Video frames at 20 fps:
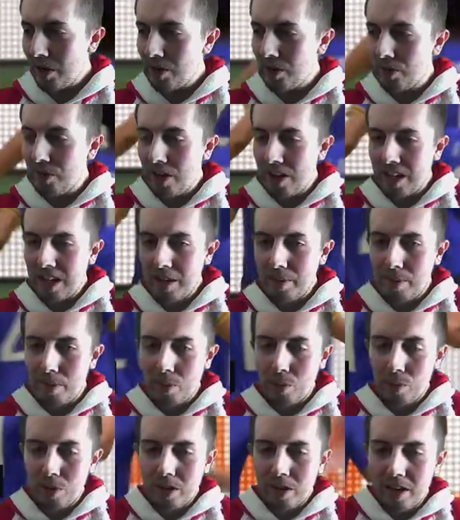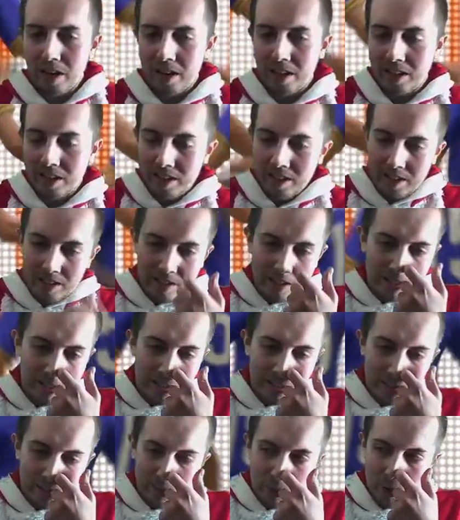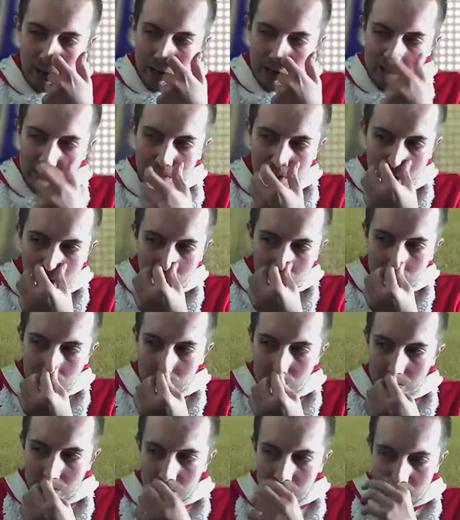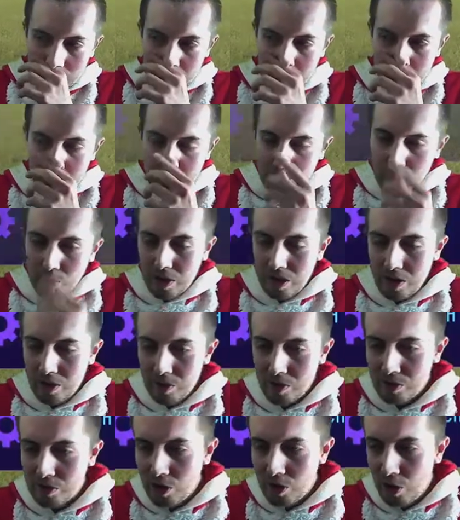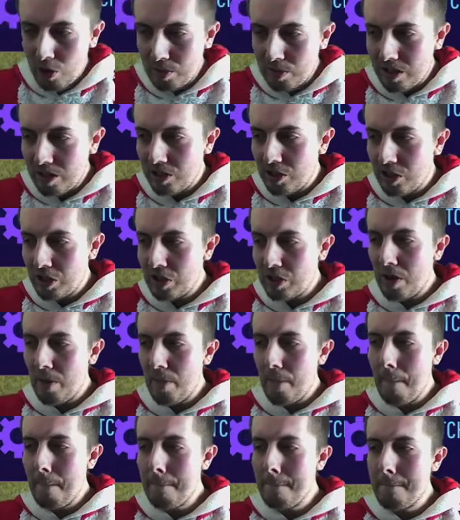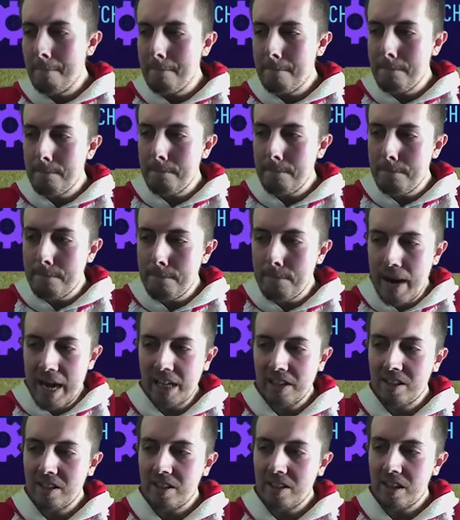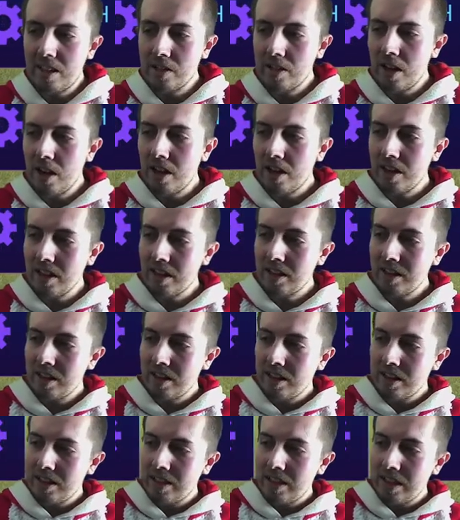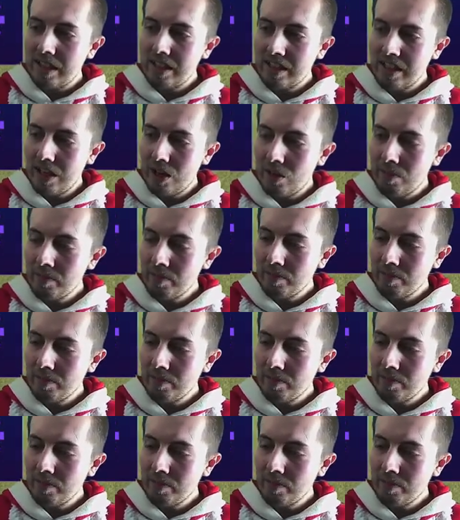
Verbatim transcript: finally pulled out some goals, pulled out all the stops, and just battered this guy. Is he gone?